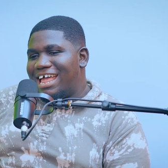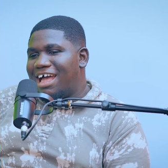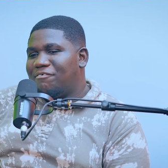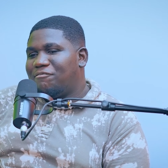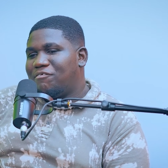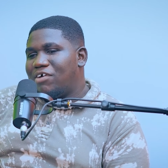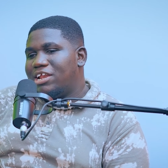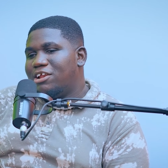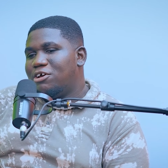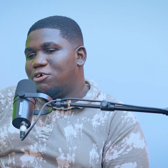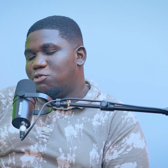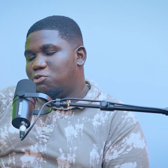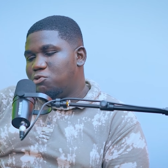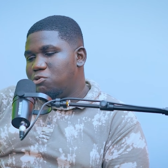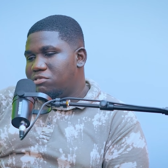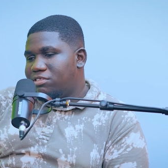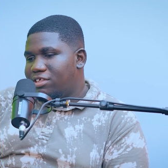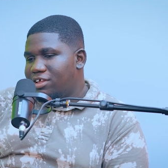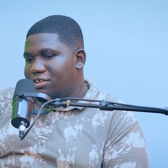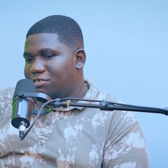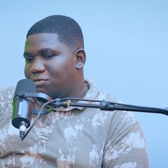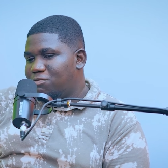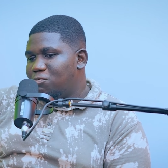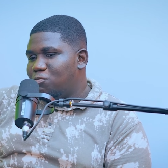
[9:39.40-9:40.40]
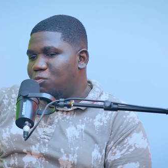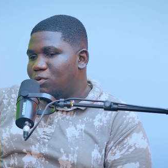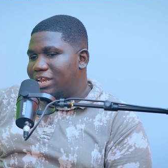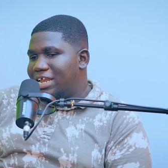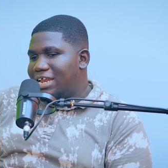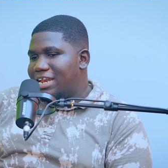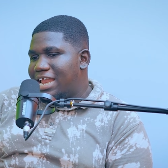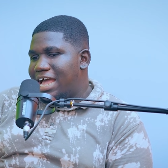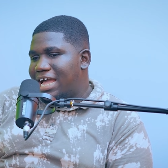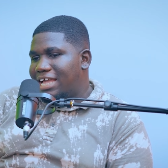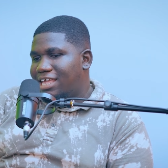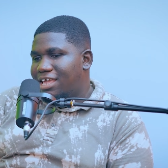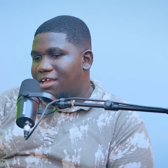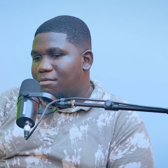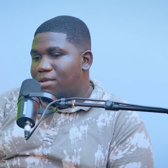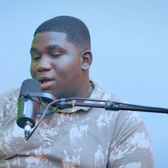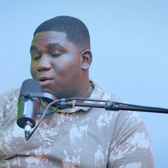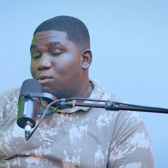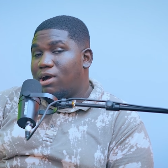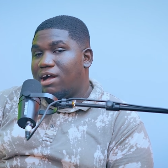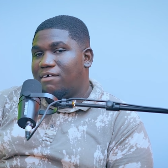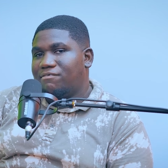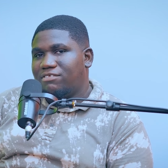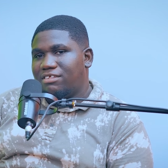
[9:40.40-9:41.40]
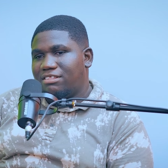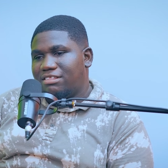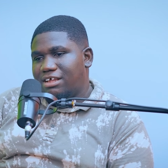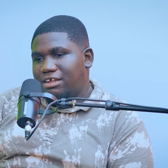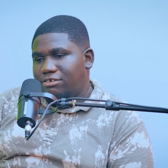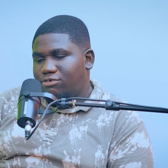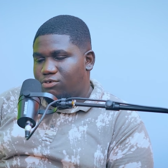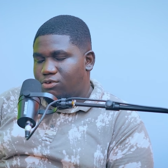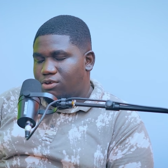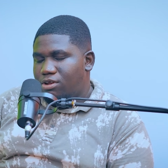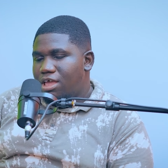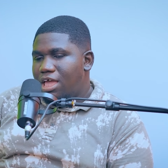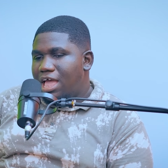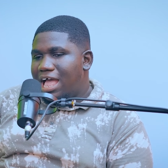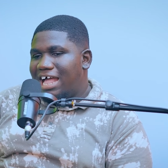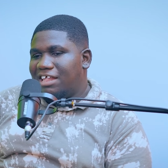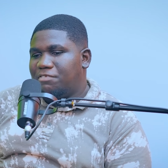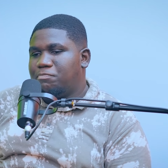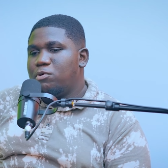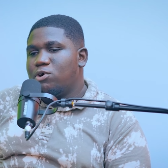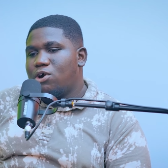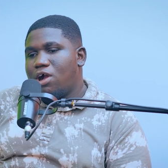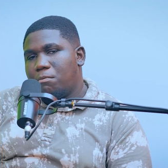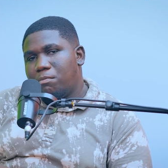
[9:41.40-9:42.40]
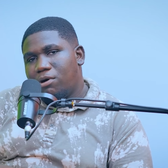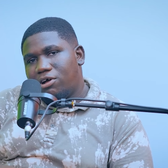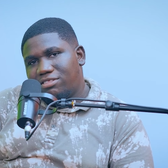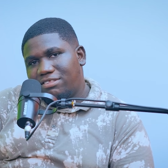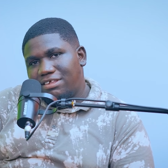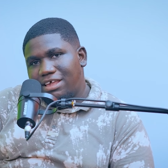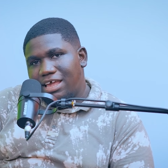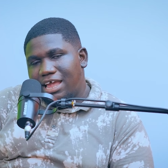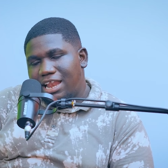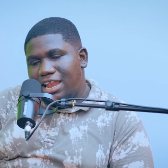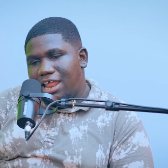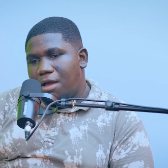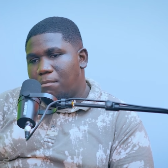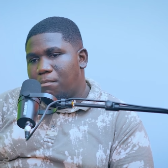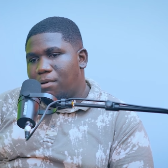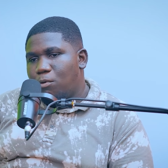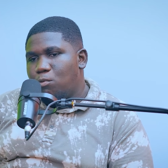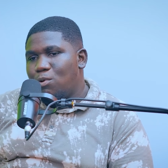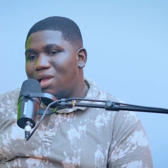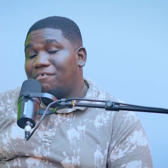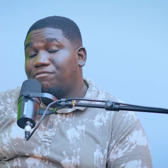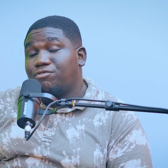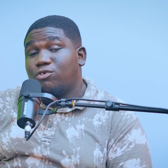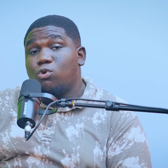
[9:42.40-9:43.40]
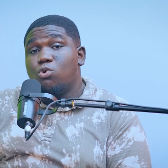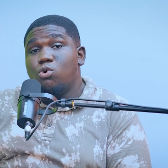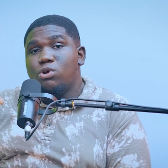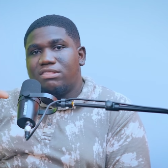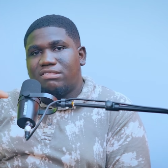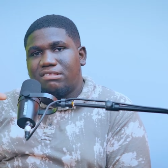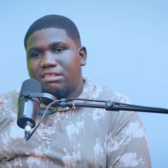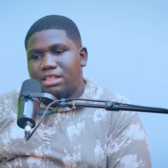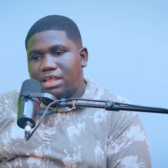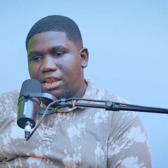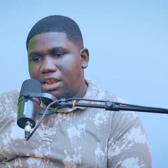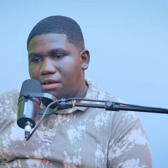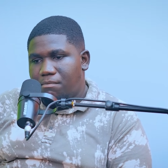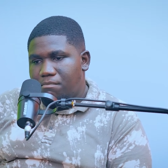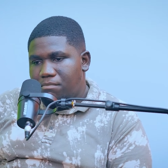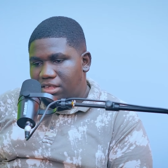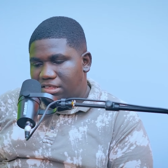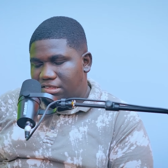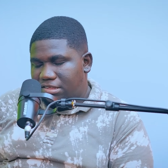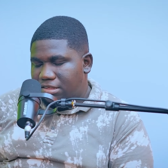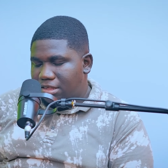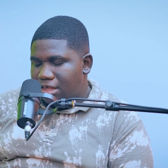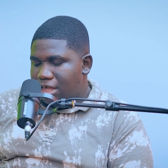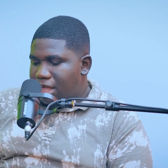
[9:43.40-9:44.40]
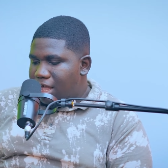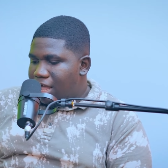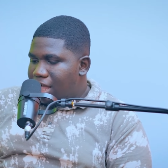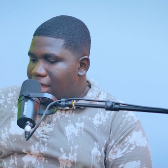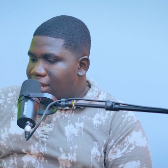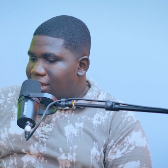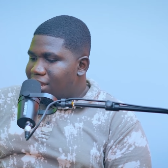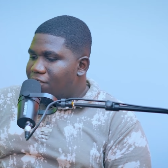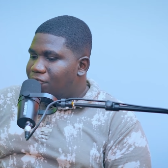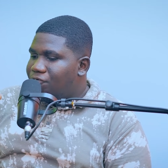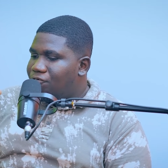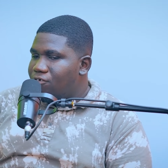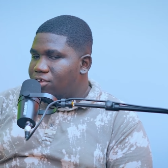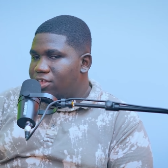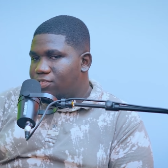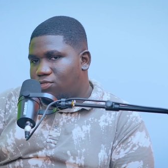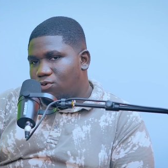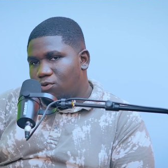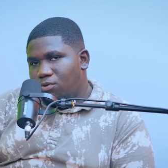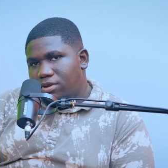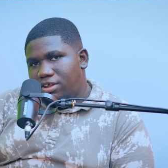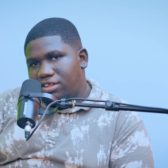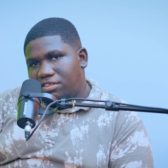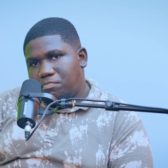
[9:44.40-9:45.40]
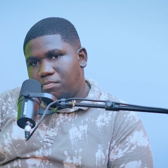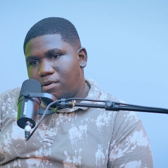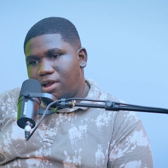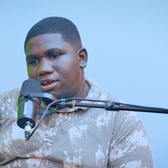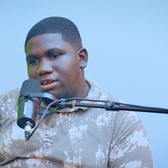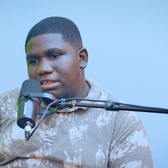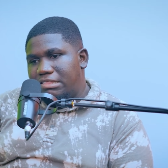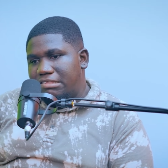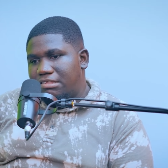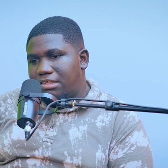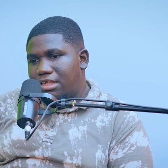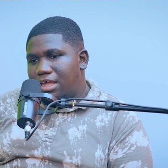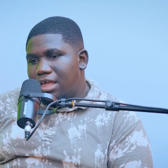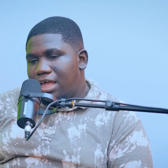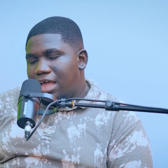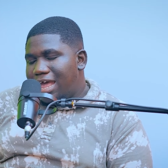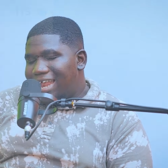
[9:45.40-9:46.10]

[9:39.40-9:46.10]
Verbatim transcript: there are final two things within that game that we'll have to touch on. I spoke about it earlier, but we have to go into the numbers. The free throw disparity.